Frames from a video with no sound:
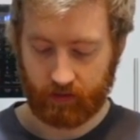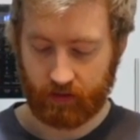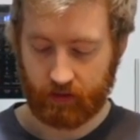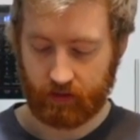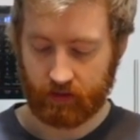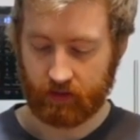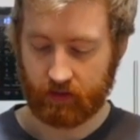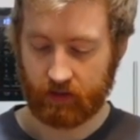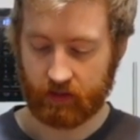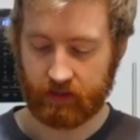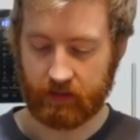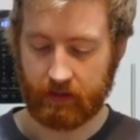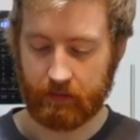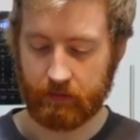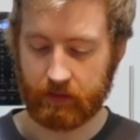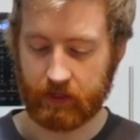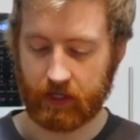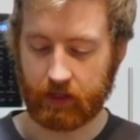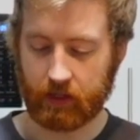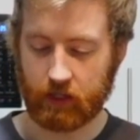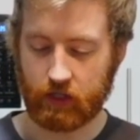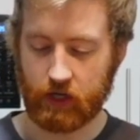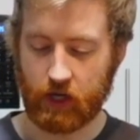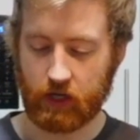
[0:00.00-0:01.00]
So it seems
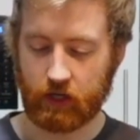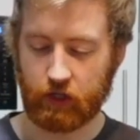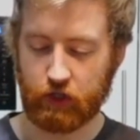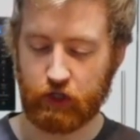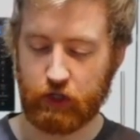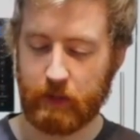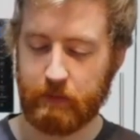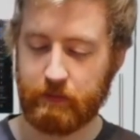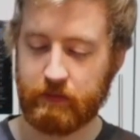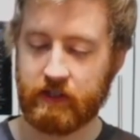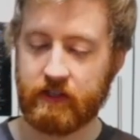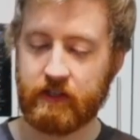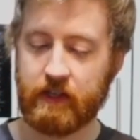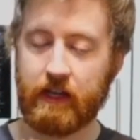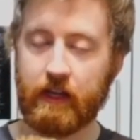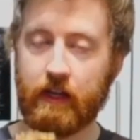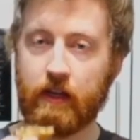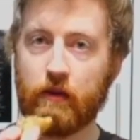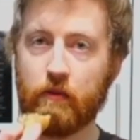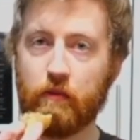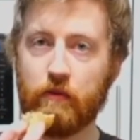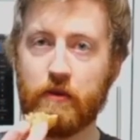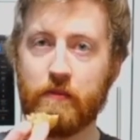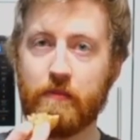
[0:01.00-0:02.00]
like the chocolate chips
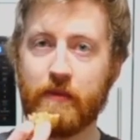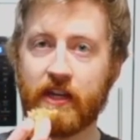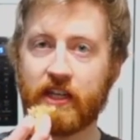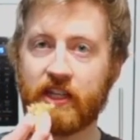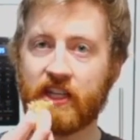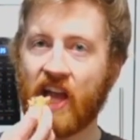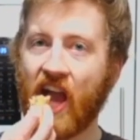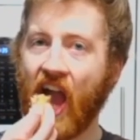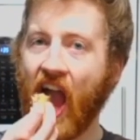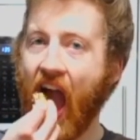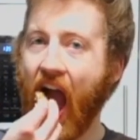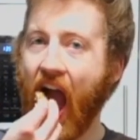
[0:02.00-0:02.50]
sink when you mix.